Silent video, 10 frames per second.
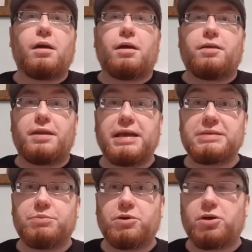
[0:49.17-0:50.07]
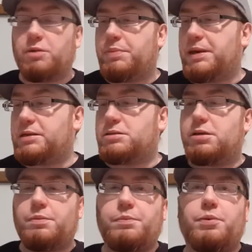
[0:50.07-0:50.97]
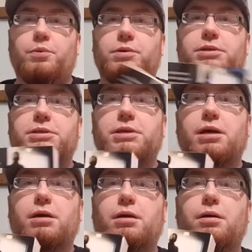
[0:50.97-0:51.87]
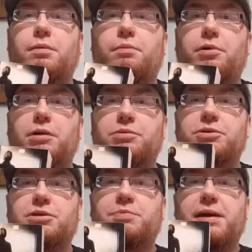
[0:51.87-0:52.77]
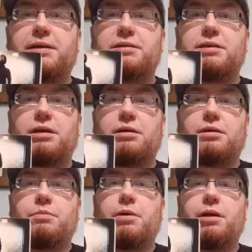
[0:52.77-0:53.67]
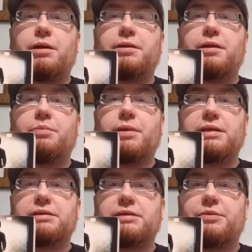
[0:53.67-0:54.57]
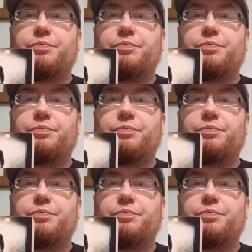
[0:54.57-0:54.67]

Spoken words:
The next book I picked up was Prime Suspect by Linda LaPlante.